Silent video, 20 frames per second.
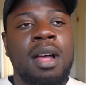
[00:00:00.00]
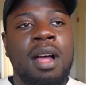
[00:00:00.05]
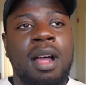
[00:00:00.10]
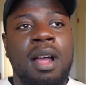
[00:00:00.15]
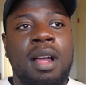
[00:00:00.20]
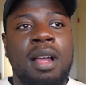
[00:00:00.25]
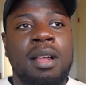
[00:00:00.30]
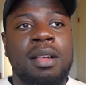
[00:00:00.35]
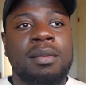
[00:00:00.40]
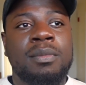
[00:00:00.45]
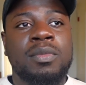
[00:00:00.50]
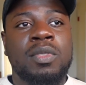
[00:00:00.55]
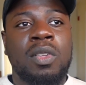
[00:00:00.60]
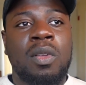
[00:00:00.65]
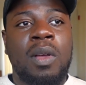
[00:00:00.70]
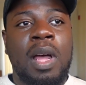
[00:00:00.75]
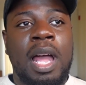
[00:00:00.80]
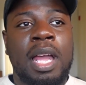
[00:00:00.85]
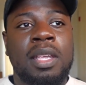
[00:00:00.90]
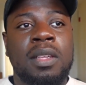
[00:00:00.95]
Um,
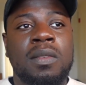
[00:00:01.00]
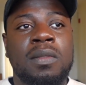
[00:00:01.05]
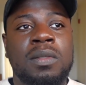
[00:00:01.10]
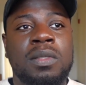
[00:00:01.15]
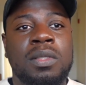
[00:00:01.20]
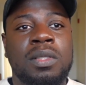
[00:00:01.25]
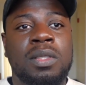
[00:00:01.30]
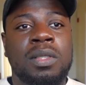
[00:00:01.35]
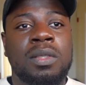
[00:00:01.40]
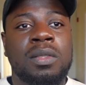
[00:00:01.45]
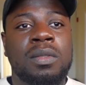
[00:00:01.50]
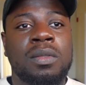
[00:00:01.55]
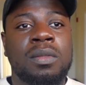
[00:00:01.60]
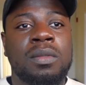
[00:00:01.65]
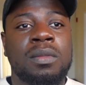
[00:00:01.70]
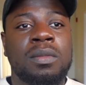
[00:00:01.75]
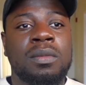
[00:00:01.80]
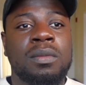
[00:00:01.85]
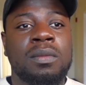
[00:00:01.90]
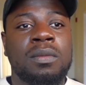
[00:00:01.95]
so I used
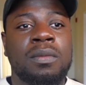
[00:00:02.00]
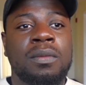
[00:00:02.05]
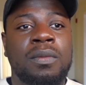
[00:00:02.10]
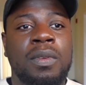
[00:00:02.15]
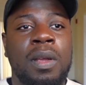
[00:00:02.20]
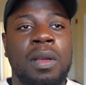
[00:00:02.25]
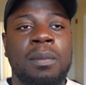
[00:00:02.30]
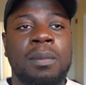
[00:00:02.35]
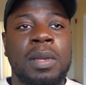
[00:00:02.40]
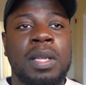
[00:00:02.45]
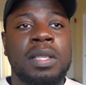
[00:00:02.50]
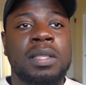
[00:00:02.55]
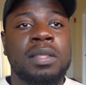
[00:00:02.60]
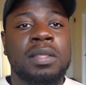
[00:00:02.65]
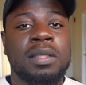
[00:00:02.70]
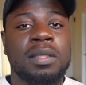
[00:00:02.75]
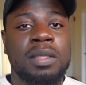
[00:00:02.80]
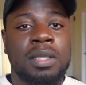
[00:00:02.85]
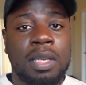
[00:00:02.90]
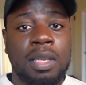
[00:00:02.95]
to very much
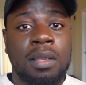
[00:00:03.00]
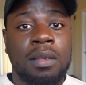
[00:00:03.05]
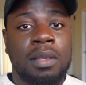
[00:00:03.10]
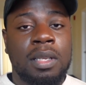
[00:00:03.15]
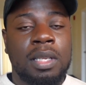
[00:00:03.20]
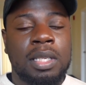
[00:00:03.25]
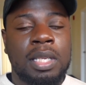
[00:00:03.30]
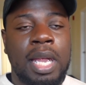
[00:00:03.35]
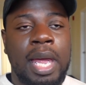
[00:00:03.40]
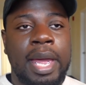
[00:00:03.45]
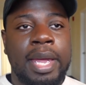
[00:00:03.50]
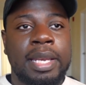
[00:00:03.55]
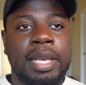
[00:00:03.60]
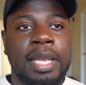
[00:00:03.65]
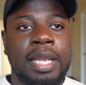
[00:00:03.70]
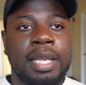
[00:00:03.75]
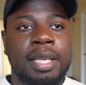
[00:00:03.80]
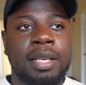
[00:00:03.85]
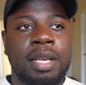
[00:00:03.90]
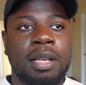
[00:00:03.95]
steal a lot
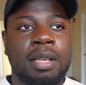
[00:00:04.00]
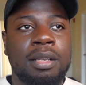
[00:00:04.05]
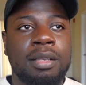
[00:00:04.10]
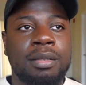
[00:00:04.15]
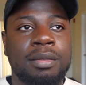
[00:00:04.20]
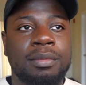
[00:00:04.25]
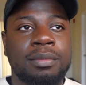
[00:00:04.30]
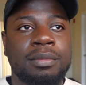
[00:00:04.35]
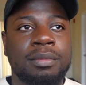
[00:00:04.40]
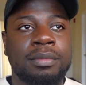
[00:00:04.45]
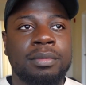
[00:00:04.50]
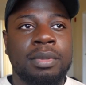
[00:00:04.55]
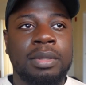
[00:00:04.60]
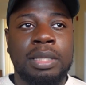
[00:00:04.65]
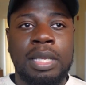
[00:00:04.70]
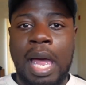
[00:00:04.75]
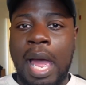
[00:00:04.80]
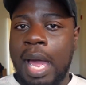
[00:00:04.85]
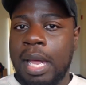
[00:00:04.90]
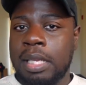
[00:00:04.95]
and um,
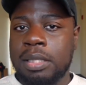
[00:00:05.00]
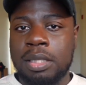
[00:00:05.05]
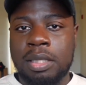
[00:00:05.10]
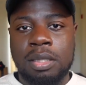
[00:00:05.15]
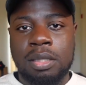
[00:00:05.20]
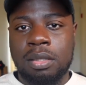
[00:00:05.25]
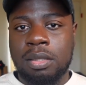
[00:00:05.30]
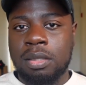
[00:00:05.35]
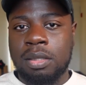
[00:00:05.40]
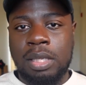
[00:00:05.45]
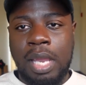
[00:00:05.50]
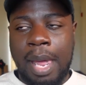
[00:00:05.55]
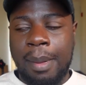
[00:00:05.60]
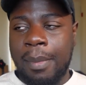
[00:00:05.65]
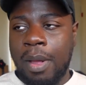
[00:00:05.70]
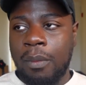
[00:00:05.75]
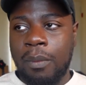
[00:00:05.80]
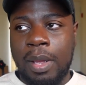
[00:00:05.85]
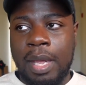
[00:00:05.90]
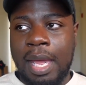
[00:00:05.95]
lie, just lie
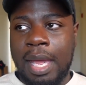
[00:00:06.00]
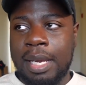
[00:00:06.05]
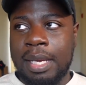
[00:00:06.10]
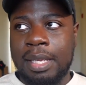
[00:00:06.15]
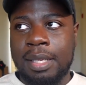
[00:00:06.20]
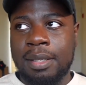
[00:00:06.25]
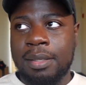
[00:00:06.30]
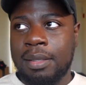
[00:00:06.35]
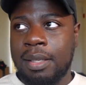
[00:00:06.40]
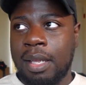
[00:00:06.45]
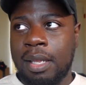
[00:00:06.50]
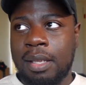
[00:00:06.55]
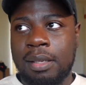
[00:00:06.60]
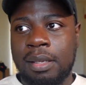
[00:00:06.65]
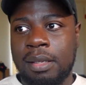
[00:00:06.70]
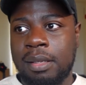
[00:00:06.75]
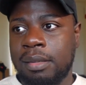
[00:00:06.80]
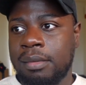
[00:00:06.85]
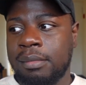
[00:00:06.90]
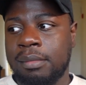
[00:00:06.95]
my way out of anything.
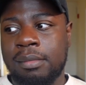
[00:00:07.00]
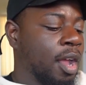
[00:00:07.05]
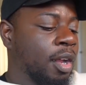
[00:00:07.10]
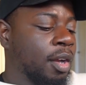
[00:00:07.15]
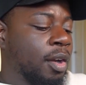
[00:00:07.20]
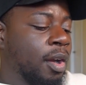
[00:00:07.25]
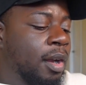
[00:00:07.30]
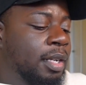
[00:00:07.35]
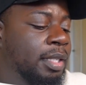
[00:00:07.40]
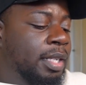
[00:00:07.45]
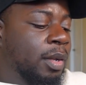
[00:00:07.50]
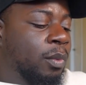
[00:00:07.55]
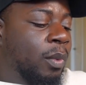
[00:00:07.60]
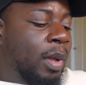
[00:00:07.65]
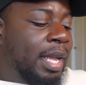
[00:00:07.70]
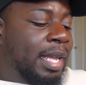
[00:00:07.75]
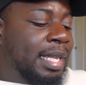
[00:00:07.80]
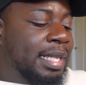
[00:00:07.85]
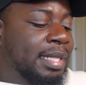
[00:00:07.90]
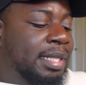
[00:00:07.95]
Like, currently,
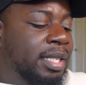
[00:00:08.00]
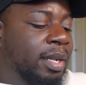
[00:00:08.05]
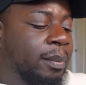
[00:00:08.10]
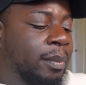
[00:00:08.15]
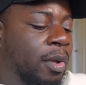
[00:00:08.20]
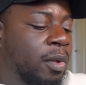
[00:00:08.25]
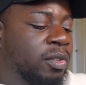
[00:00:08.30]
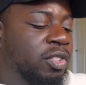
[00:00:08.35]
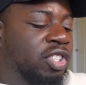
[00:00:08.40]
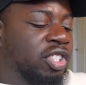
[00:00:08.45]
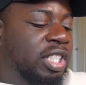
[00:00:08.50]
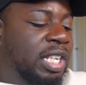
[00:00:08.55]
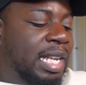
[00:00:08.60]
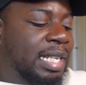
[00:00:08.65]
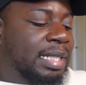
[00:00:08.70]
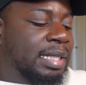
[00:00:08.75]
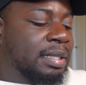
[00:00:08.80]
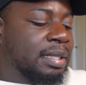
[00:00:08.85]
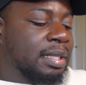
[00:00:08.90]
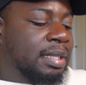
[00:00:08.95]
what is the most
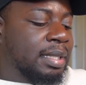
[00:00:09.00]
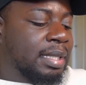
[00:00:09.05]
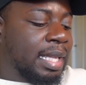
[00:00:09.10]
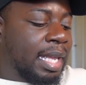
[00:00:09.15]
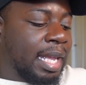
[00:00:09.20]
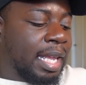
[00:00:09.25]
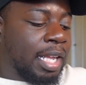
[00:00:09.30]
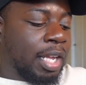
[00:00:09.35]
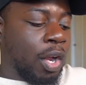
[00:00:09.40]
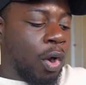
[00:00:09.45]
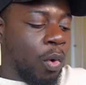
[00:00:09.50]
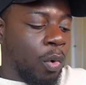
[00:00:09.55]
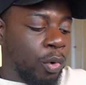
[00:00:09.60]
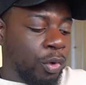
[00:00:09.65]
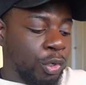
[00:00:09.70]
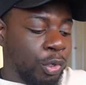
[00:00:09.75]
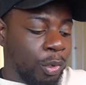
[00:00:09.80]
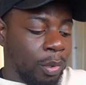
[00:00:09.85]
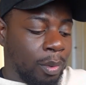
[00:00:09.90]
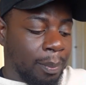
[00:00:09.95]
challenging thing
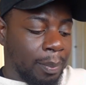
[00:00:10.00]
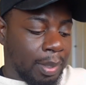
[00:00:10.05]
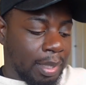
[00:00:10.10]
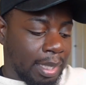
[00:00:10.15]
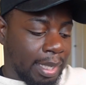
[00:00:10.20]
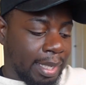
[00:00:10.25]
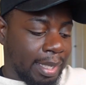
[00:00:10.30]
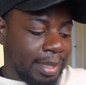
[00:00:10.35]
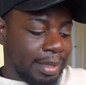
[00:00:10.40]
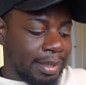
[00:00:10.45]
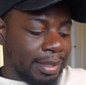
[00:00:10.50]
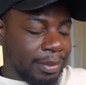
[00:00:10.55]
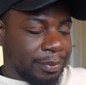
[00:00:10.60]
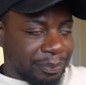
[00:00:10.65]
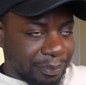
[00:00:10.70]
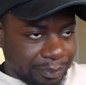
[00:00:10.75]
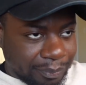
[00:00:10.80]
on your plate?